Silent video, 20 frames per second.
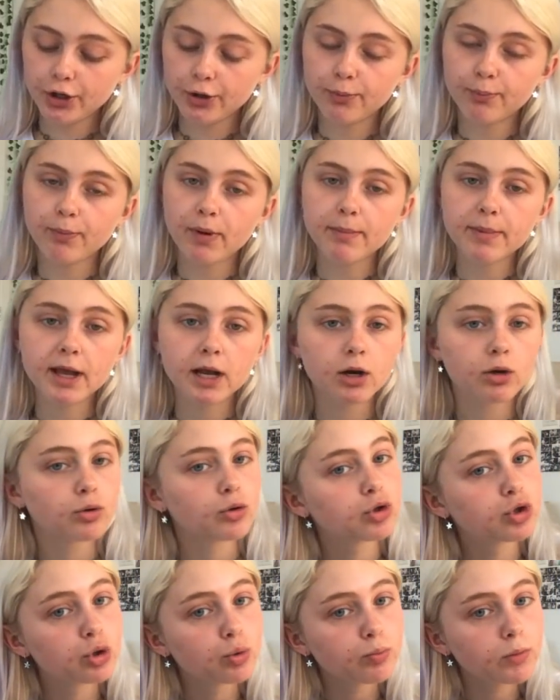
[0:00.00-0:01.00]
Maybe a little
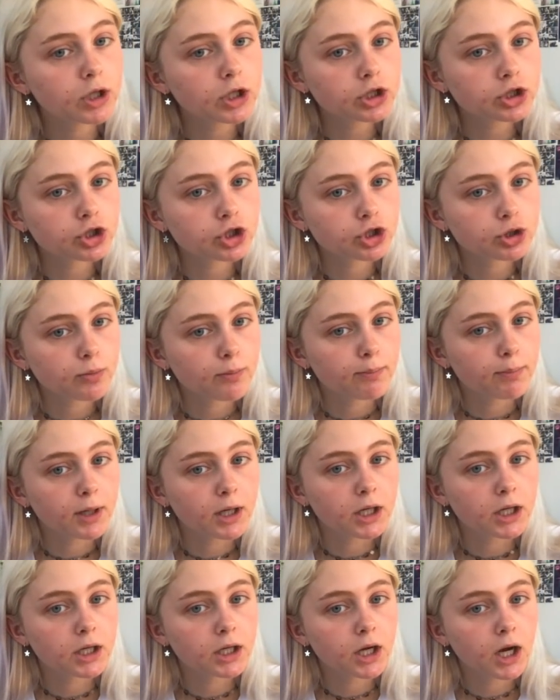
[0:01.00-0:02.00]
too much,
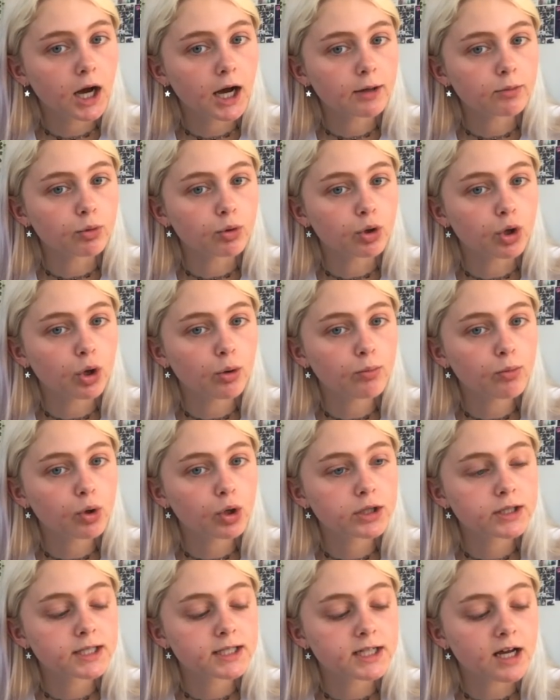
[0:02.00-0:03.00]
but I will go more
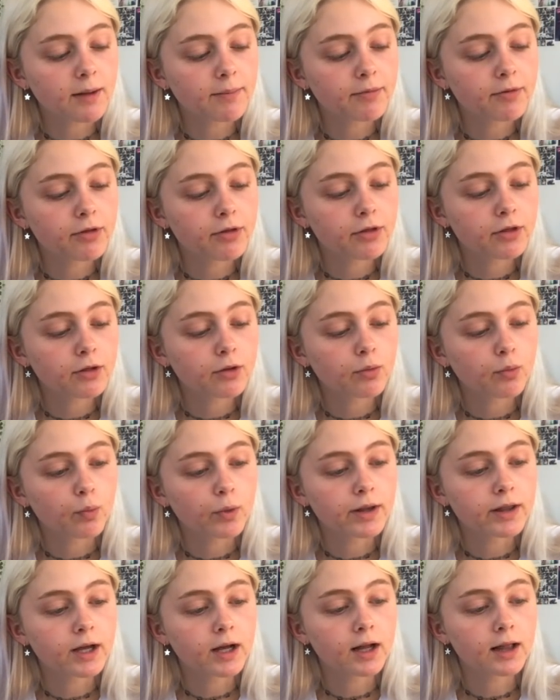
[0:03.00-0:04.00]
into depth
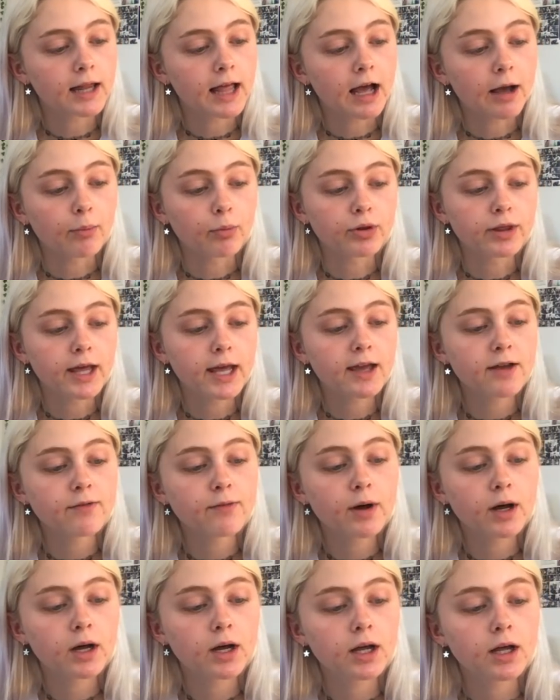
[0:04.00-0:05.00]
with a collab with
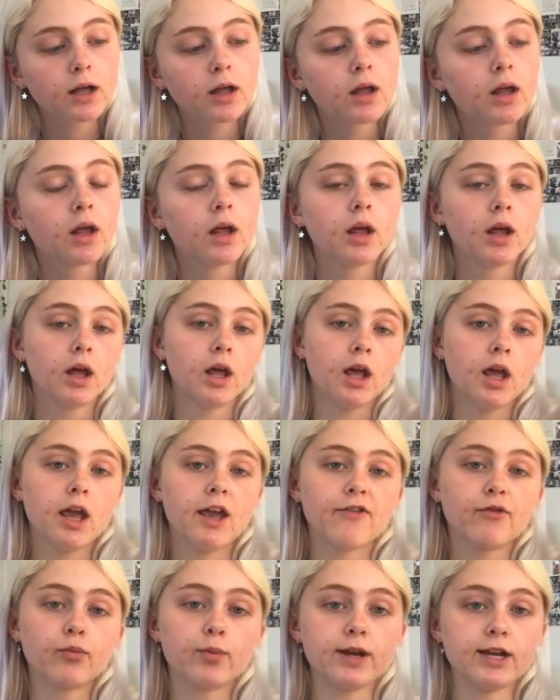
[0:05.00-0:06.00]
Ava
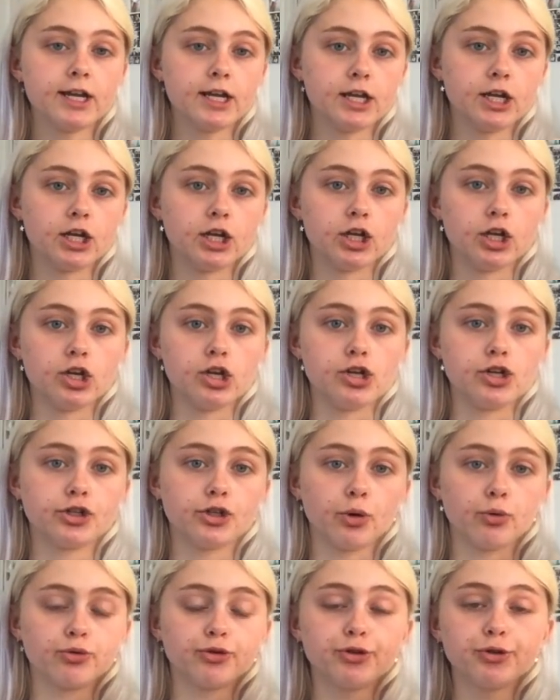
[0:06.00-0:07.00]
if we
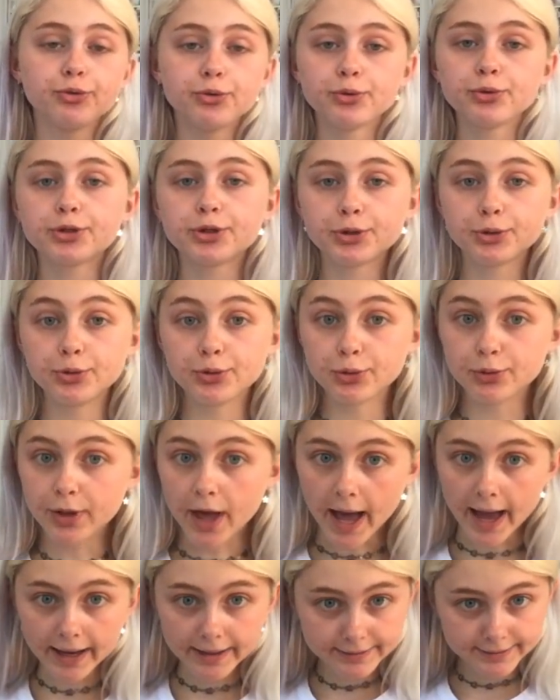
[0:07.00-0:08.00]
so choose to do
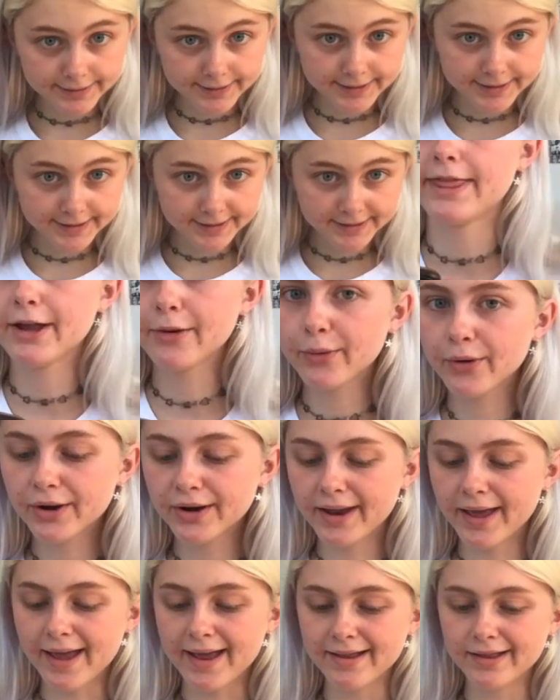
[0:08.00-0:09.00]
that. I think we're
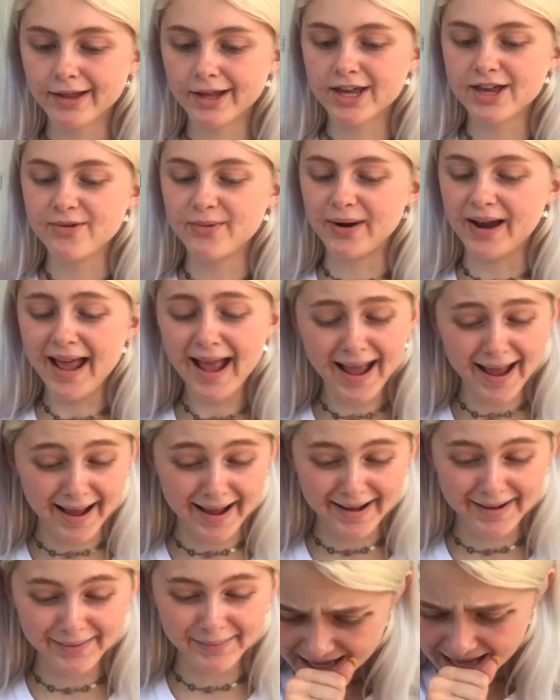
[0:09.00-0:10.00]
gonna end the
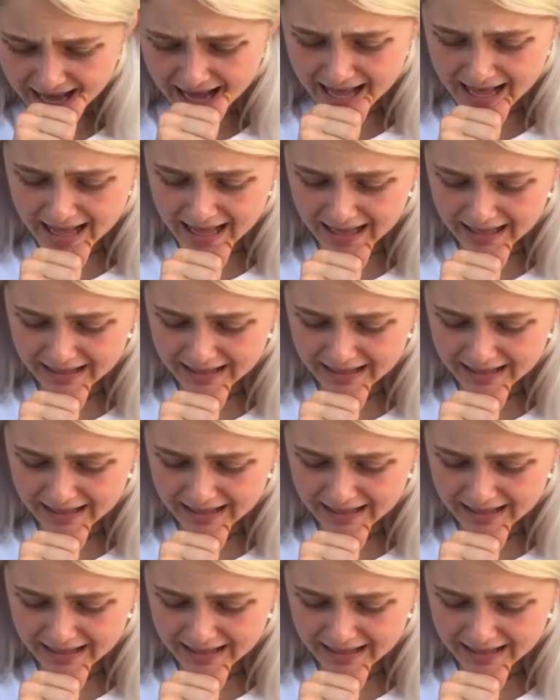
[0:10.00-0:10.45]
Q&A.